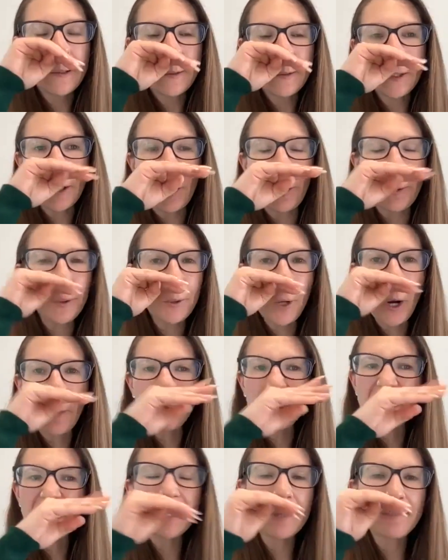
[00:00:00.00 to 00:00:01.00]
you're
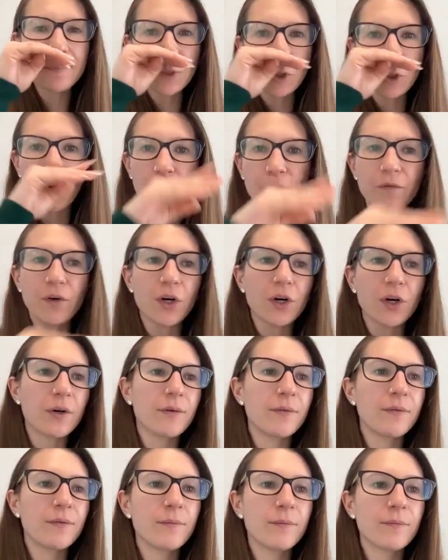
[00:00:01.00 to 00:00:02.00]
on the elliptical
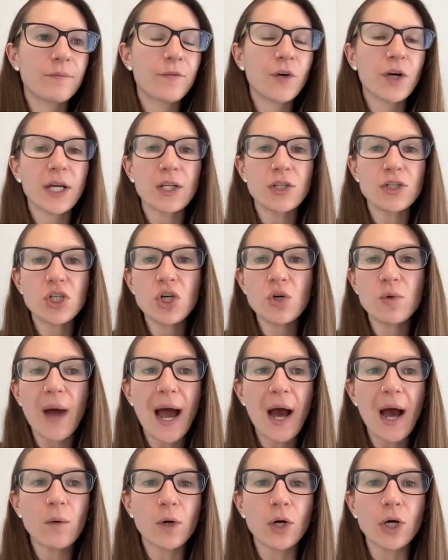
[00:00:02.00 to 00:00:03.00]
for freaking 2
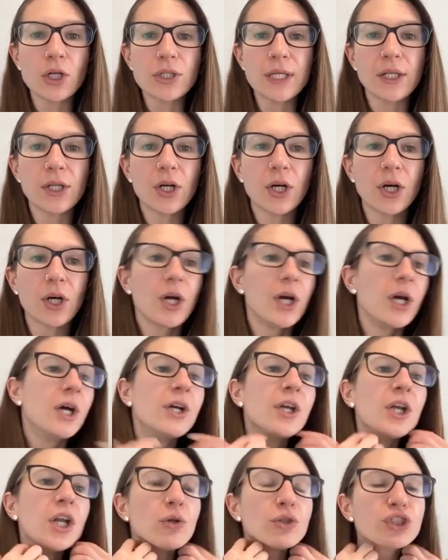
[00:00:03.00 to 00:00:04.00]
hours and you're,
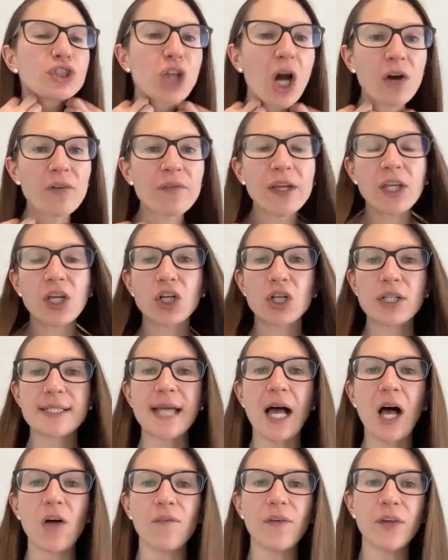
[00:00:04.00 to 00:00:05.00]
starving
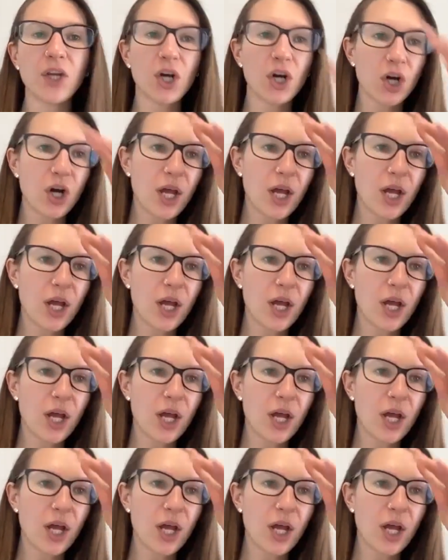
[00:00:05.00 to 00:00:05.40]
yourself and